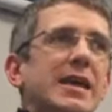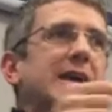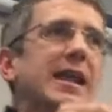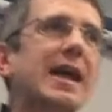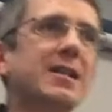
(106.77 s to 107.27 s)
they
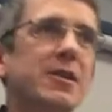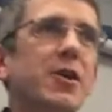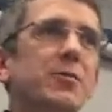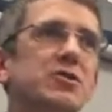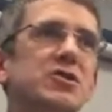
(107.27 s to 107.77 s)
can handle
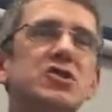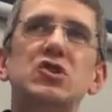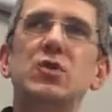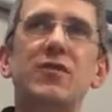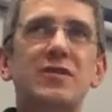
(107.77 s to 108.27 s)
an option
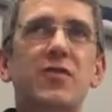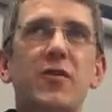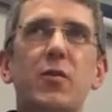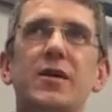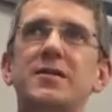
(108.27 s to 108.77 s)
two if it's
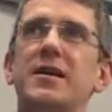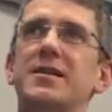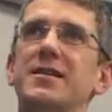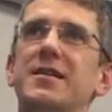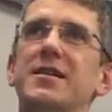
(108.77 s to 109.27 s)
very well done.
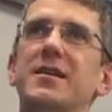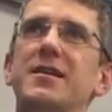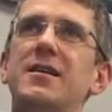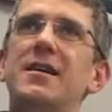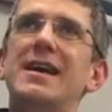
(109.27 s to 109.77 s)

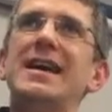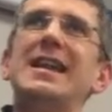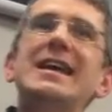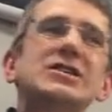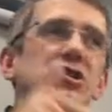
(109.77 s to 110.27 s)
In
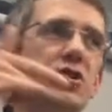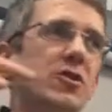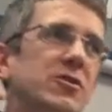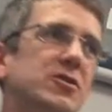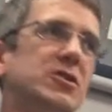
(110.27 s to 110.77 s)
his
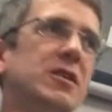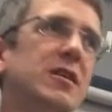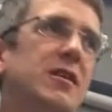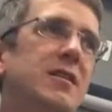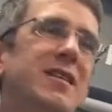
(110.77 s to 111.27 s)
church,
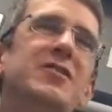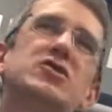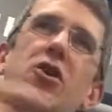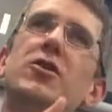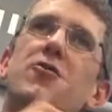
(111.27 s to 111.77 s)
they'll
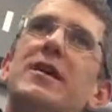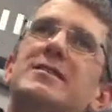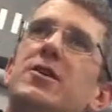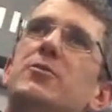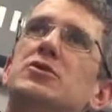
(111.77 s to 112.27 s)

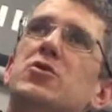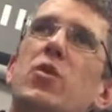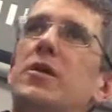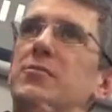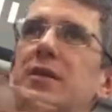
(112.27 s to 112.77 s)
tolerate an option
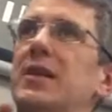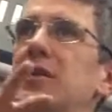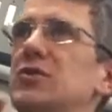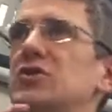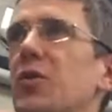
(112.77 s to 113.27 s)
one, but they're
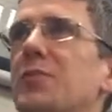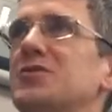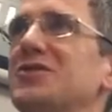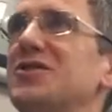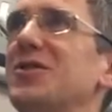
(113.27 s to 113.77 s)
used to
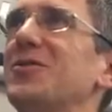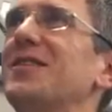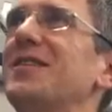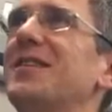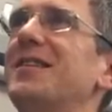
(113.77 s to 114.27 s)
option two
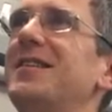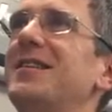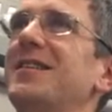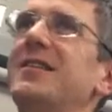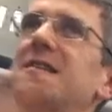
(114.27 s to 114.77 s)

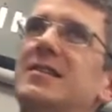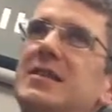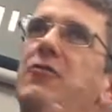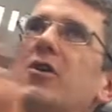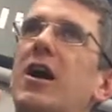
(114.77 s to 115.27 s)

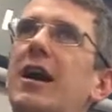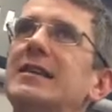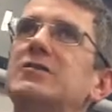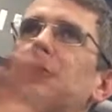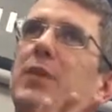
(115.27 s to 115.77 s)
different
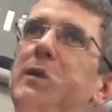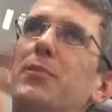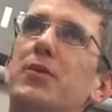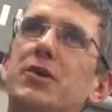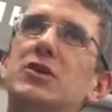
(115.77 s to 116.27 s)
kinds of
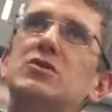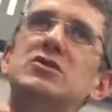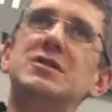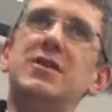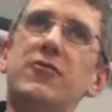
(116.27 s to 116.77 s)
people are
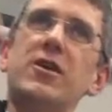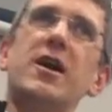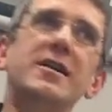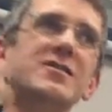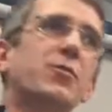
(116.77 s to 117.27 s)
used to different
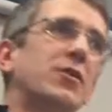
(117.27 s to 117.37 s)
kinds of